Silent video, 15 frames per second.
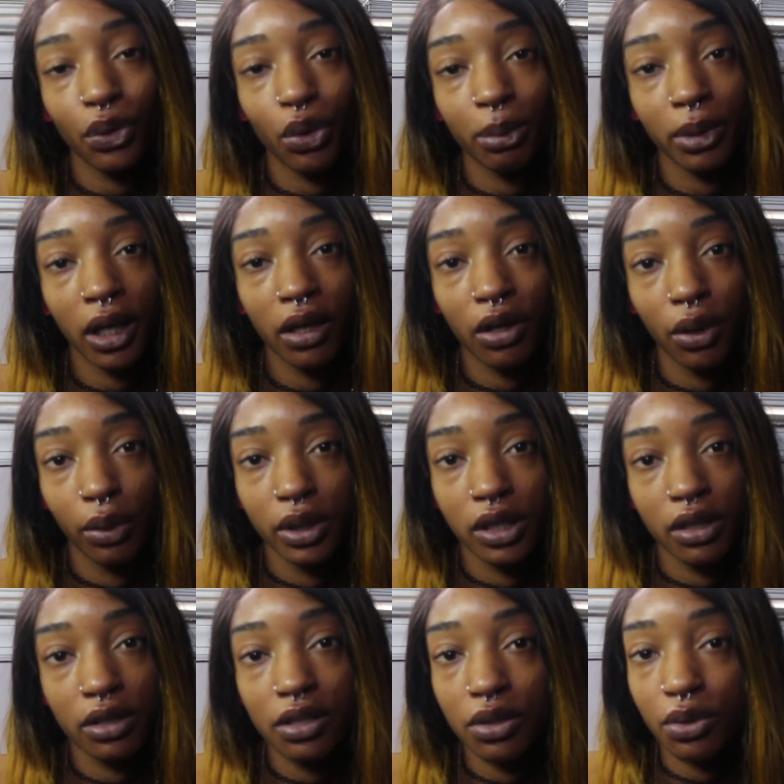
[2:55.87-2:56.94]
Normally I go
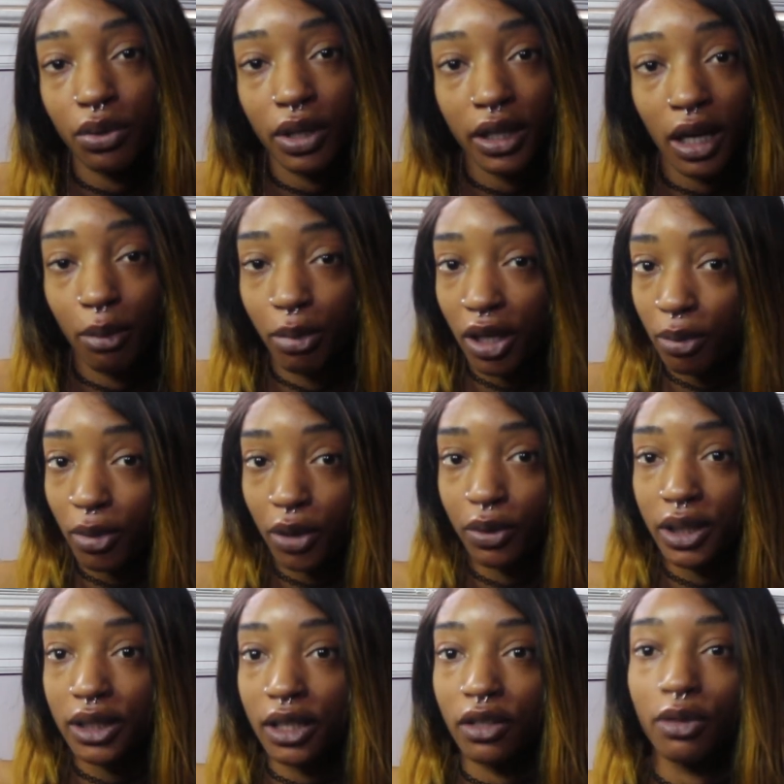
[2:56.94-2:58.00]
into the store and I pick my
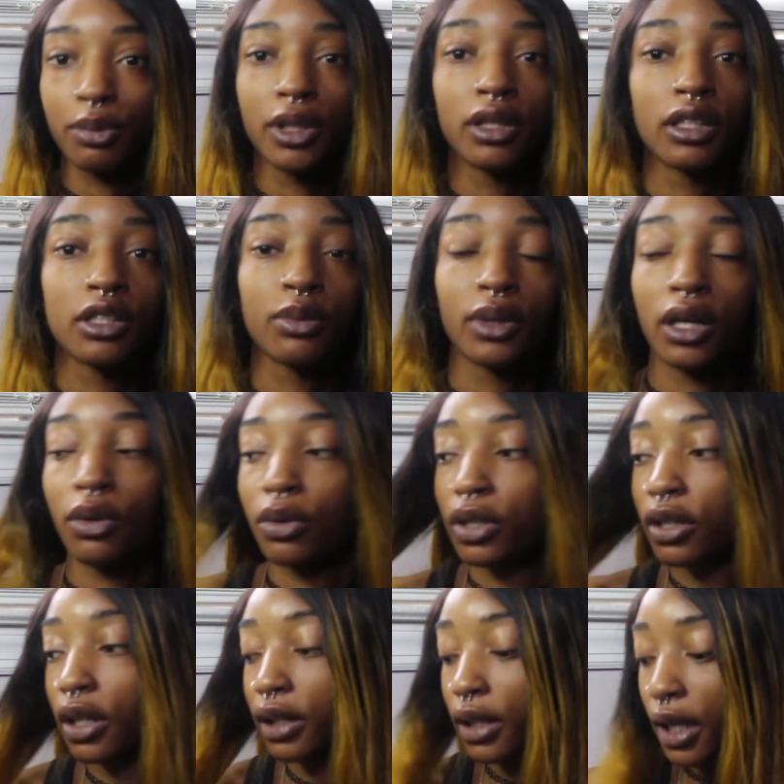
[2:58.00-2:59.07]
wigs out, but this one I
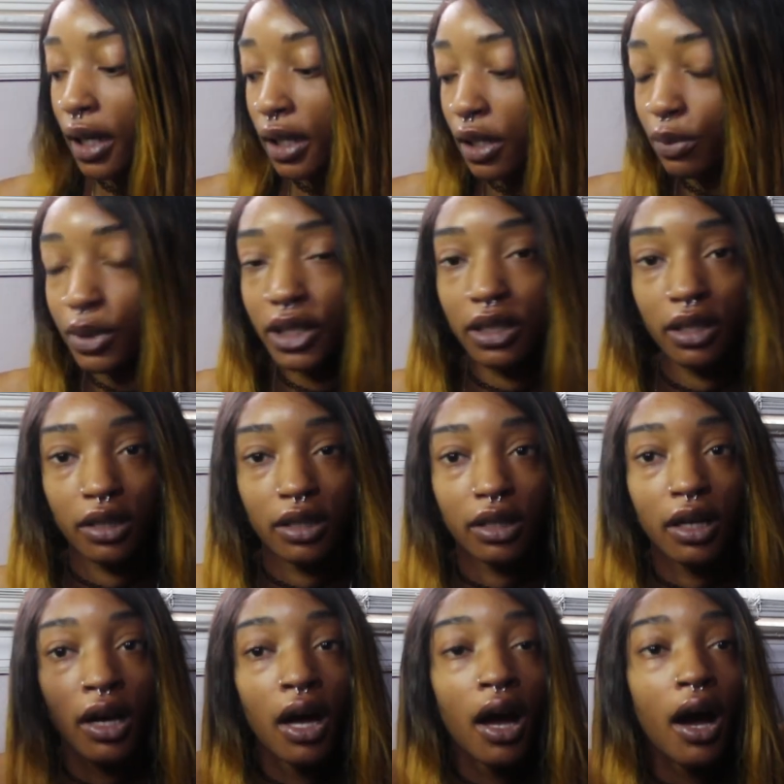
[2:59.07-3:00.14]
ordered online. It was good.